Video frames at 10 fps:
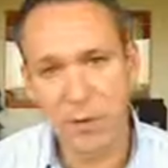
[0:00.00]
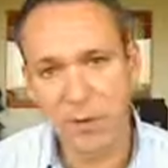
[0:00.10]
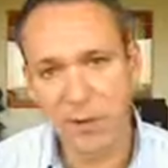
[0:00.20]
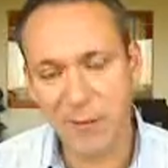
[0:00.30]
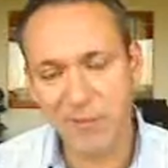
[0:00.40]

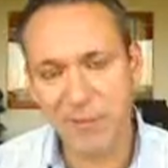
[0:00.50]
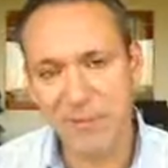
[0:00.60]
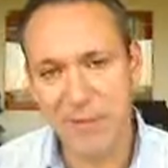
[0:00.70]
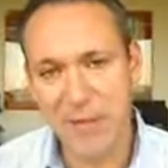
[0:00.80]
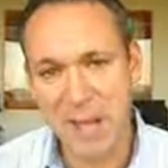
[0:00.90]
I wouldn't
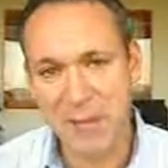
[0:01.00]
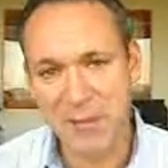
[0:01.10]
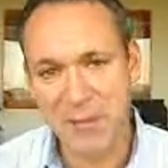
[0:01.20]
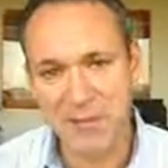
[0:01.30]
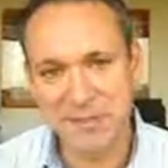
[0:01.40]
be too happy
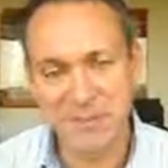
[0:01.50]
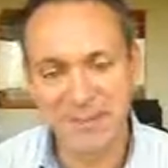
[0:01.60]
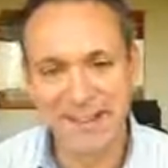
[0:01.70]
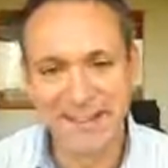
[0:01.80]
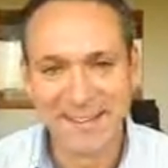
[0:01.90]
with this
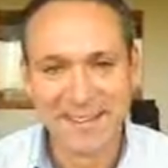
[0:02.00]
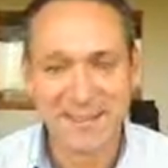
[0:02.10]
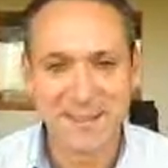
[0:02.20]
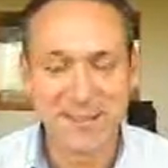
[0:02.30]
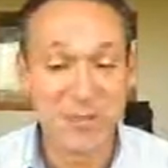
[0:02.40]

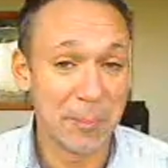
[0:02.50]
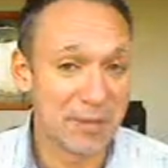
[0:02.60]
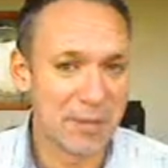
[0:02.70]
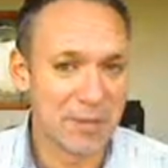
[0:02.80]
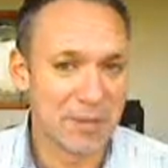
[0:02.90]

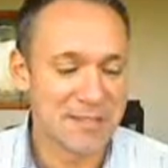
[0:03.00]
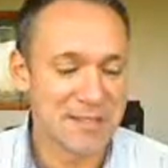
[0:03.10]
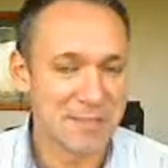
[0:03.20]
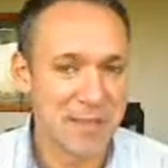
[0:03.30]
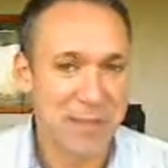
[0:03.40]
jump yet,
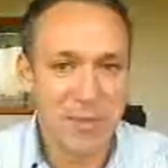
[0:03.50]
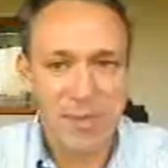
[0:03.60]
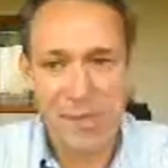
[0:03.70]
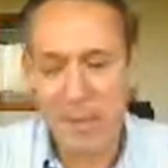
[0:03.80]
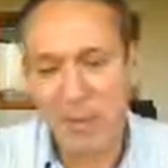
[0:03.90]
because it may be
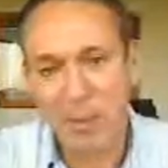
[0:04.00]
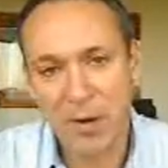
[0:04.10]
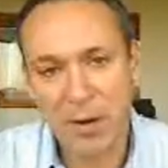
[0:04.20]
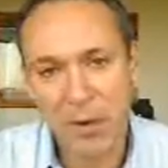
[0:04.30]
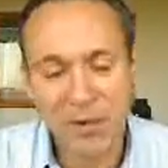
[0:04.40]
gone by
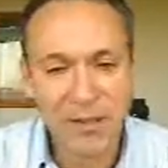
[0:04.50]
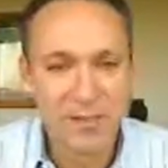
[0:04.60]
tomorrow.